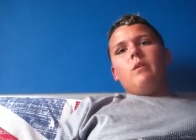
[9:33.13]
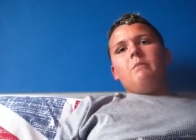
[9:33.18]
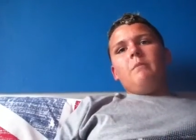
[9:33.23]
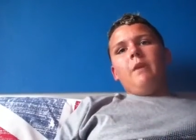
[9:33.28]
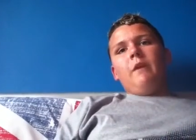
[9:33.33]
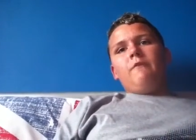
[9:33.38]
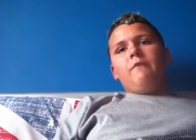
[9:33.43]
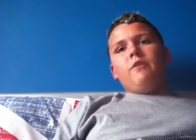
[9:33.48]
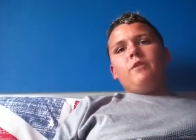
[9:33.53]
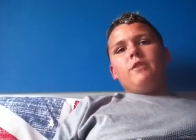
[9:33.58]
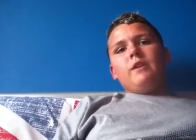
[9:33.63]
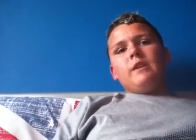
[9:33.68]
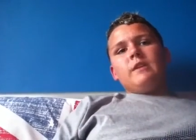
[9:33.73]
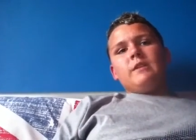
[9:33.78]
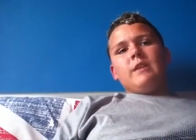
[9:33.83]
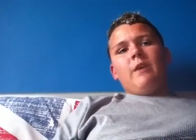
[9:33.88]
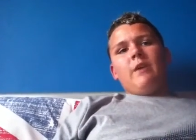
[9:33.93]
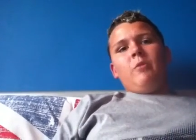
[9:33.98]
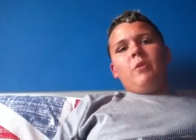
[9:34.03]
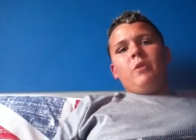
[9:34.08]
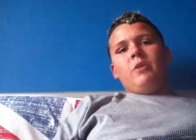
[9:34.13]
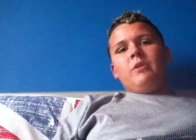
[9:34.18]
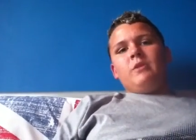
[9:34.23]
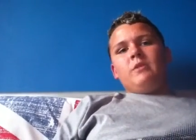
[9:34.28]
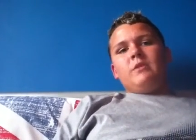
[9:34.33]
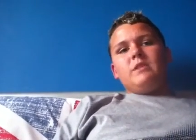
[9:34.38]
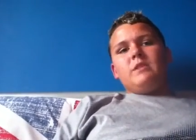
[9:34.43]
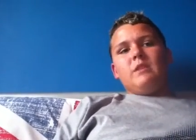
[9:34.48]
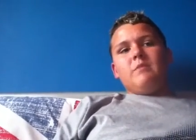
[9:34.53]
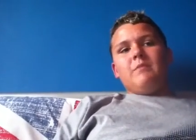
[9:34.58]
But a few things I want
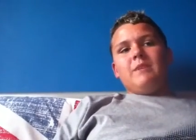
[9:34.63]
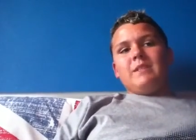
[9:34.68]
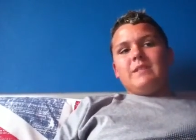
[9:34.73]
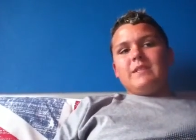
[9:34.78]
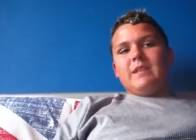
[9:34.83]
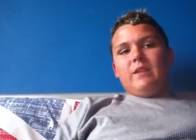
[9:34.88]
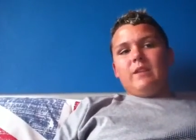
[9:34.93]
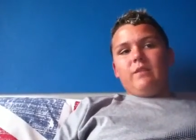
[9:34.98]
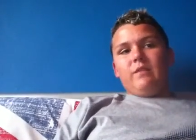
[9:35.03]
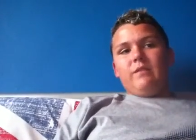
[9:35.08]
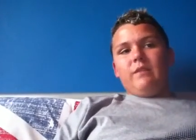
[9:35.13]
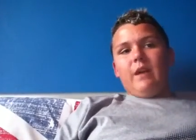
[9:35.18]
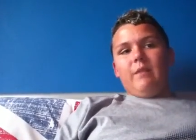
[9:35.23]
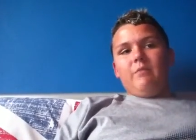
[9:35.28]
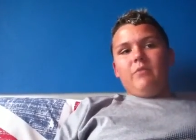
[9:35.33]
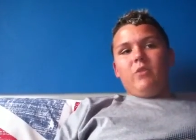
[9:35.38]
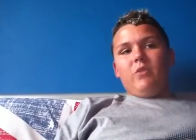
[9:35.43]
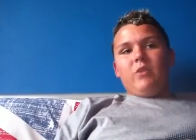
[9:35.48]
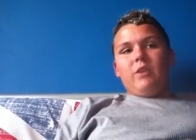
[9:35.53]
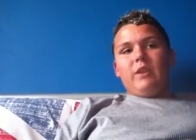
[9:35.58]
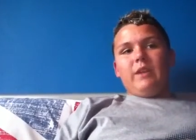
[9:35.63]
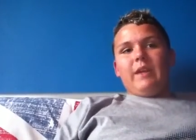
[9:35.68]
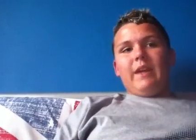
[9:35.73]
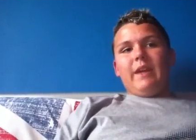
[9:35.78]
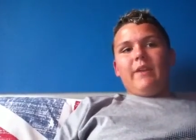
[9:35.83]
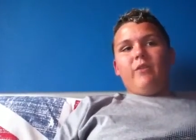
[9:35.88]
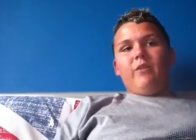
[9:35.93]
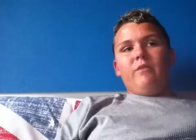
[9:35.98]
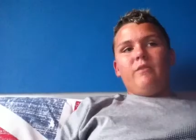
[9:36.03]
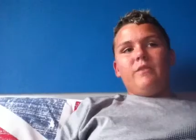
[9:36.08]
to say myself that I'm not going to
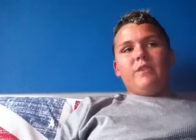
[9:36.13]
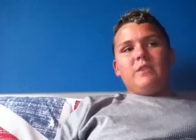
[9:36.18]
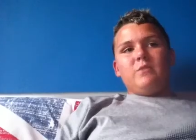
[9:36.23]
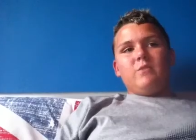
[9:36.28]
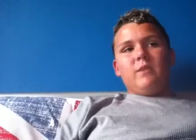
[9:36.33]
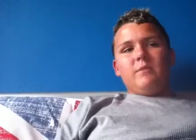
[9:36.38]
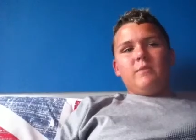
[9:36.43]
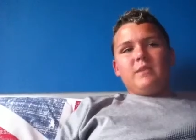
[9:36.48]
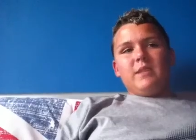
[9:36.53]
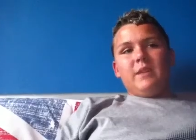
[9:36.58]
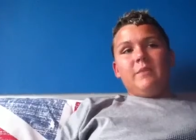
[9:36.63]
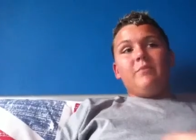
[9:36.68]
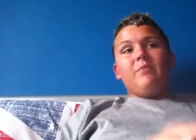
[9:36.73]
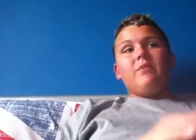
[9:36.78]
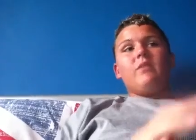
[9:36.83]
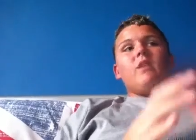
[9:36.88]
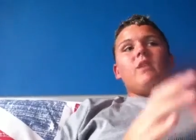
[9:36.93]
get off this website.